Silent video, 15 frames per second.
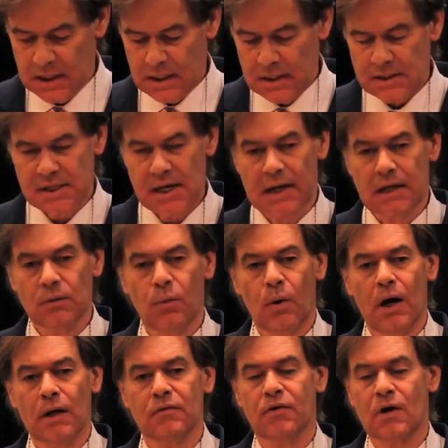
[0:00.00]
Second
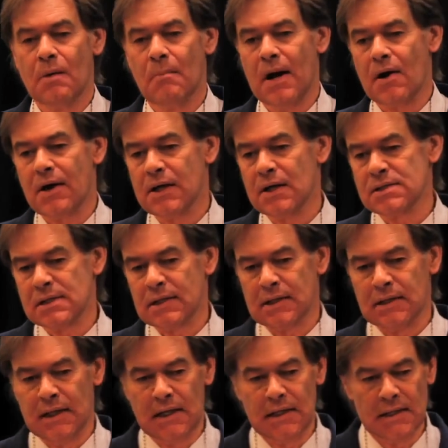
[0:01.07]
one for Americans and
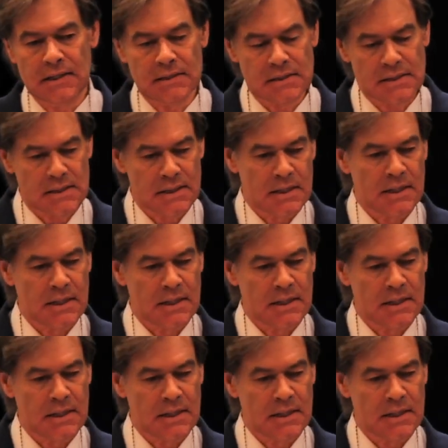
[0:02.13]
Canadians,